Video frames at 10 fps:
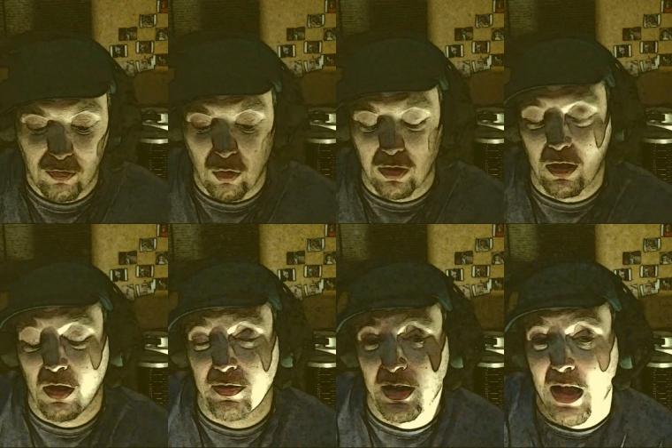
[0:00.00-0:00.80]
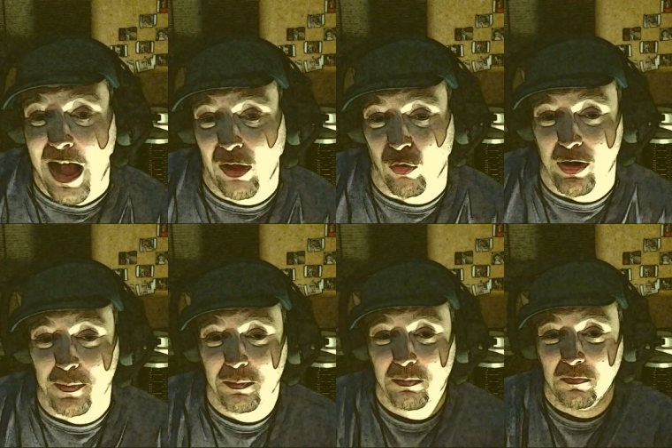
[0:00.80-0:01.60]
talk Dick
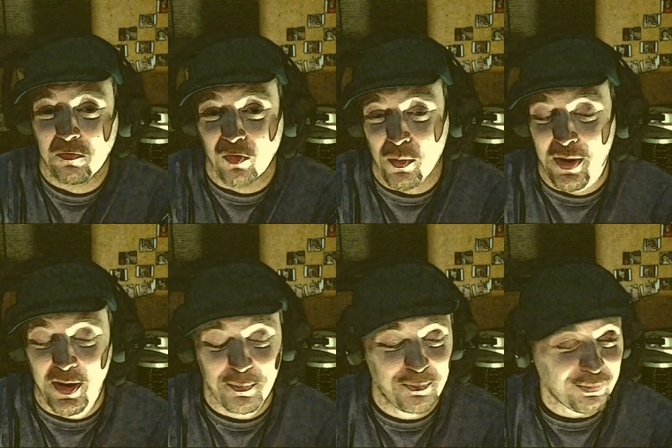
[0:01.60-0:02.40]
Halloran for a minute.